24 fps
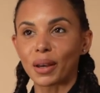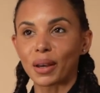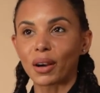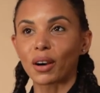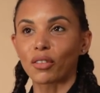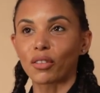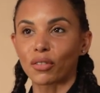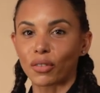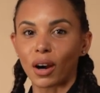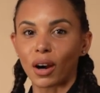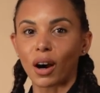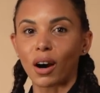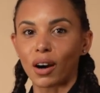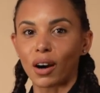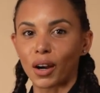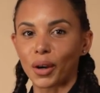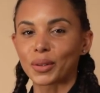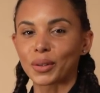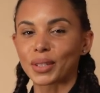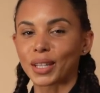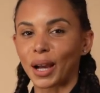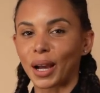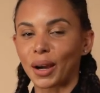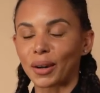of our
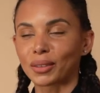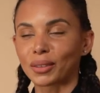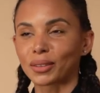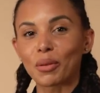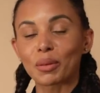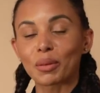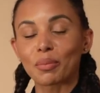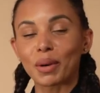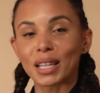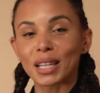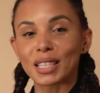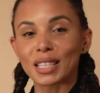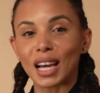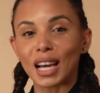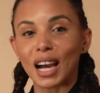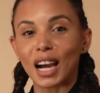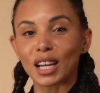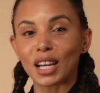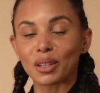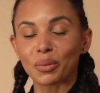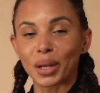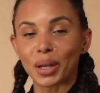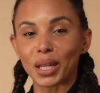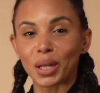hotel with my
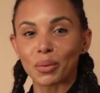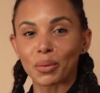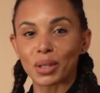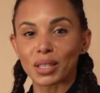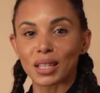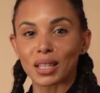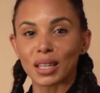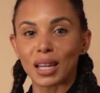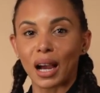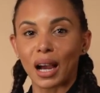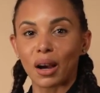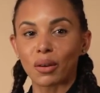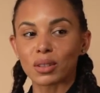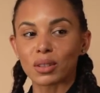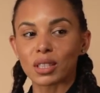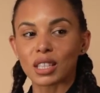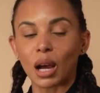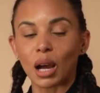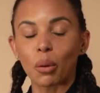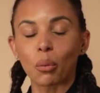dad when it was announced,